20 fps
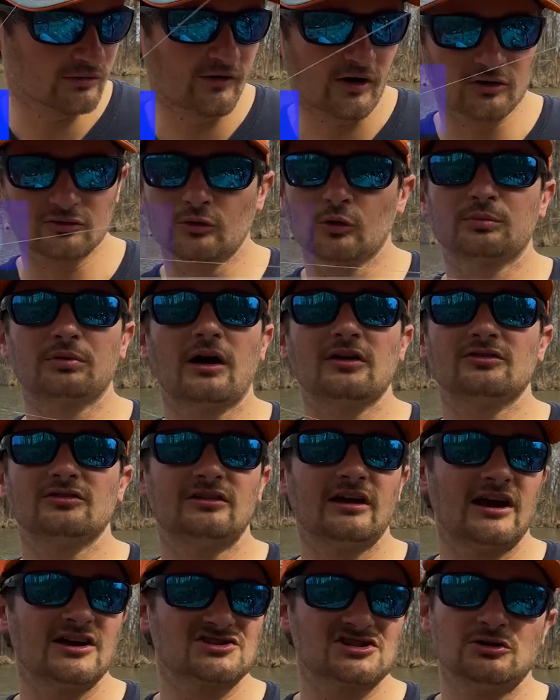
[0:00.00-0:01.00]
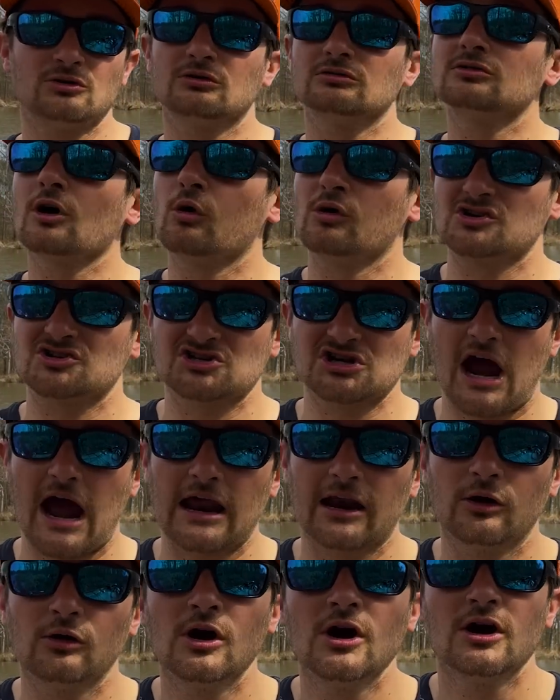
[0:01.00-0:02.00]
versatile presentation. You can throw it
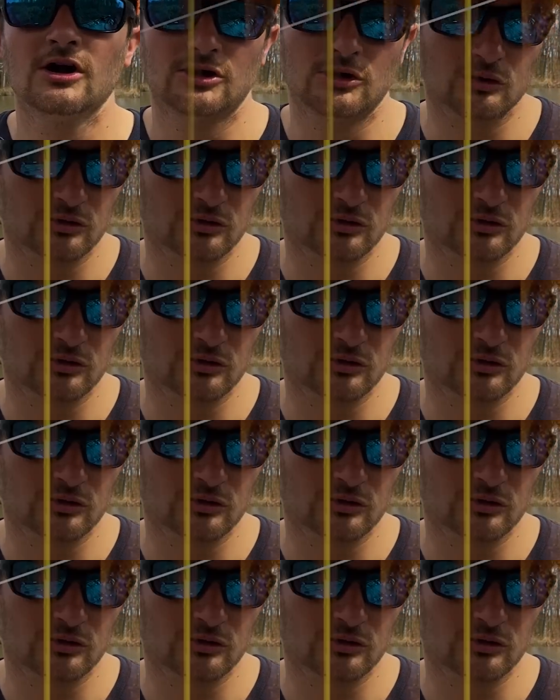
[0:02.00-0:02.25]
shallow, you